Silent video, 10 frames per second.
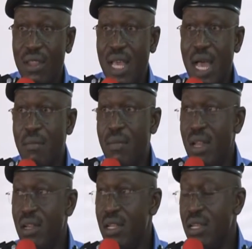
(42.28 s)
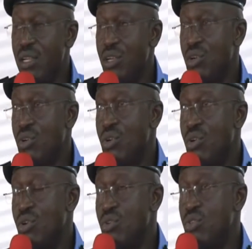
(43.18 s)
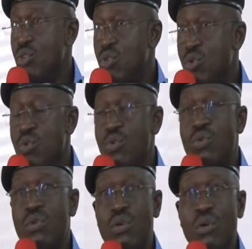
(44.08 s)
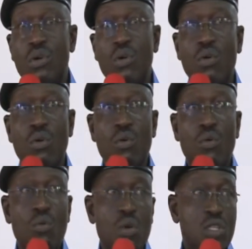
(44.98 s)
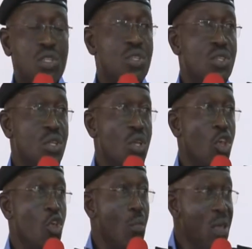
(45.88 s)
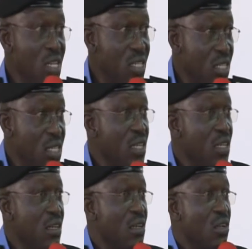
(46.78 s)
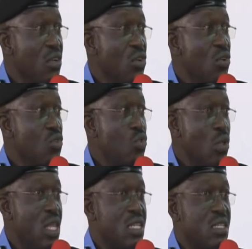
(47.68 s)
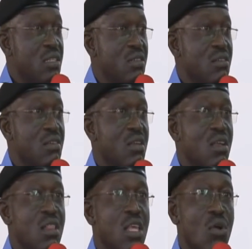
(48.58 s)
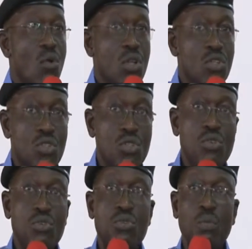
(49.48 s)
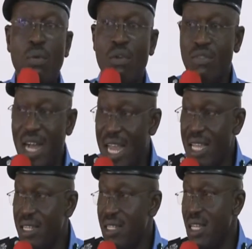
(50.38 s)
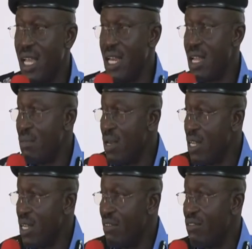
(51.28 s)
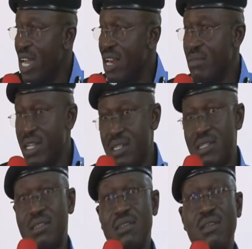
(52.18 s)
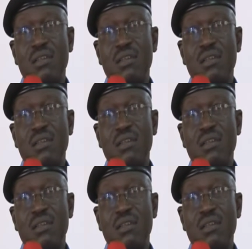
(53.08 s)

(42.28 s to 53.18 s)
They are mainly to do with humility, so that they continue to provide the enabling environment